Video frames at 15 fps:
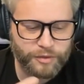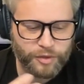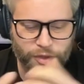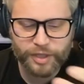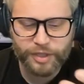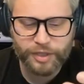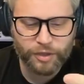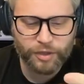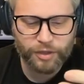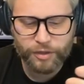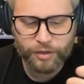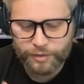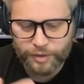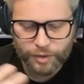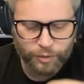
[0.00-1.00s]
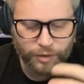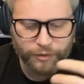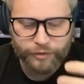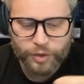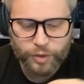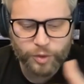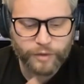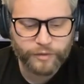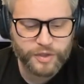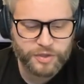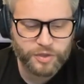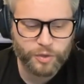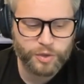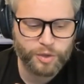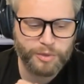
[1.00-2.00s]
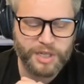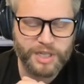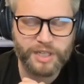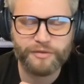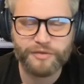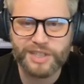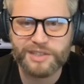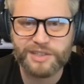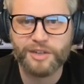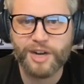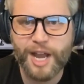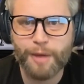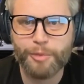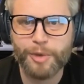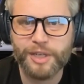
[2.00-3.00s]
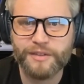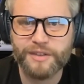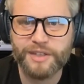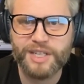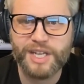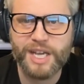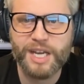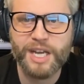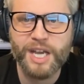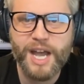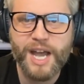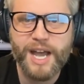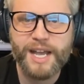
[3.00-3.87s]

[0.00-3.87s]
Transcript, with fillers: during your your review of the social media of things that are happening on the day